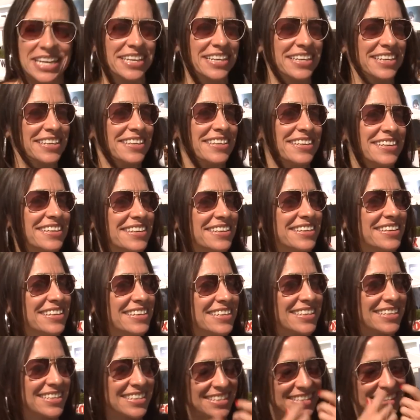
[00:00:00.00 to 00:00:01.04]

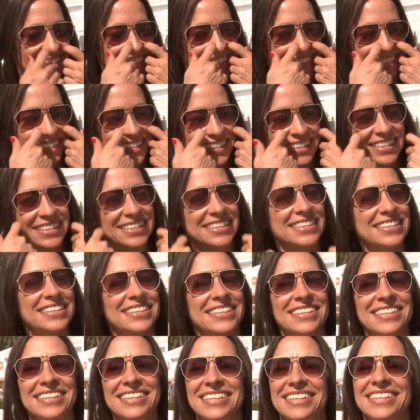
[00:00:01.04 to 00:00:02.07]

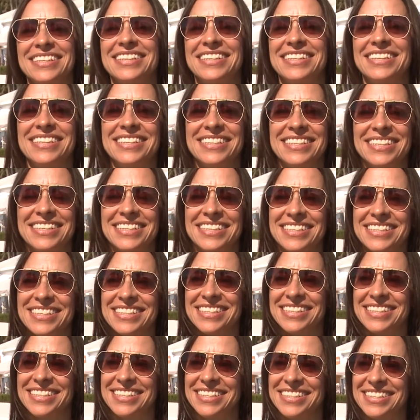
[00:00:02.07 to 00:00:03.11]

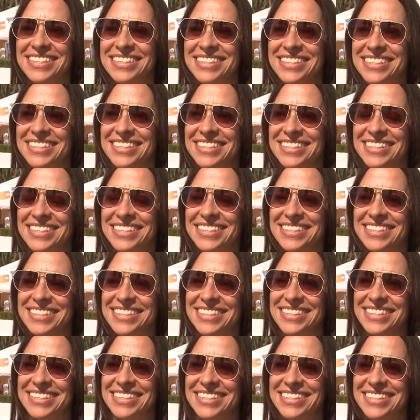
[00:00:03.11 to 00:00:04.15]

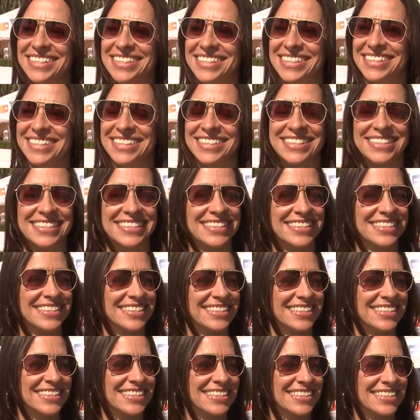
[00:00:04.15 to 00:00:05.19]

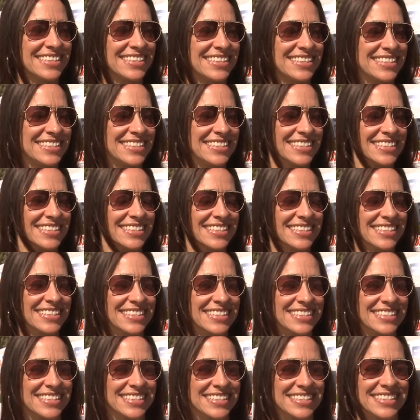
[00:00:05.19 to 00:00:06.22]

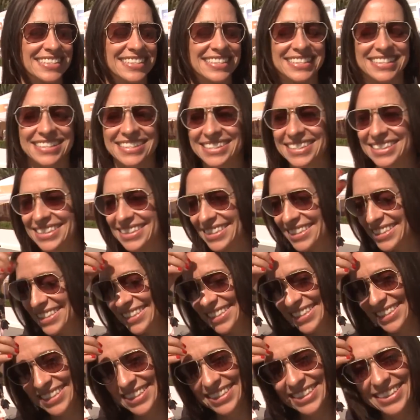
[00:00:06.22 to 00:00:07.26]

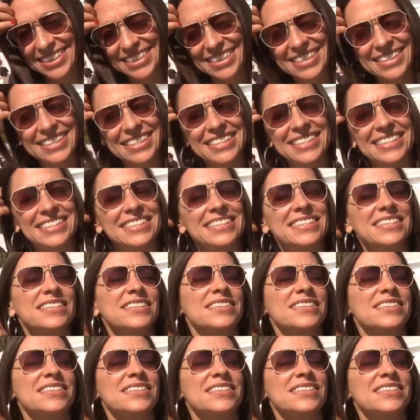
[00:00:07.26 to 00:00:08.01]
(not speaking)